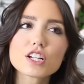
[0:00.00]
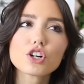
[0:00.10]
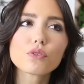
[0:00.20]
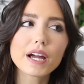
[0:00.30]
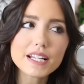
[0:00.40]
a
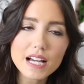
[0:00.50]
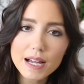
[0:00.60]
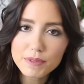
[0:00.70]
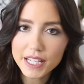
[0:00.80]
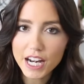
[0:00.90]
great
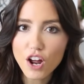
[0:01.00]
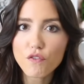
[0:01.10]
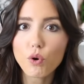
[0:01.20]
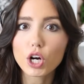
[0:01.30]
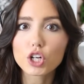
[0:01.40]
time to get it
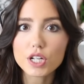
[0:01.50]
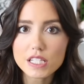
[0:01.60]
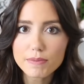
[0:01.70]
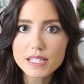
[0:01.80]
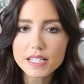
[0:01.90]
for
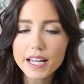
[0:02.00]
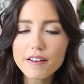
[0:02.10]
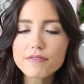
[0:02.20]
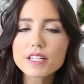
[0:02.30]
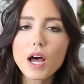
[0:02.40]
Christmas
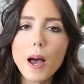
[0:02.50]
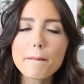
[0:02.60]
gift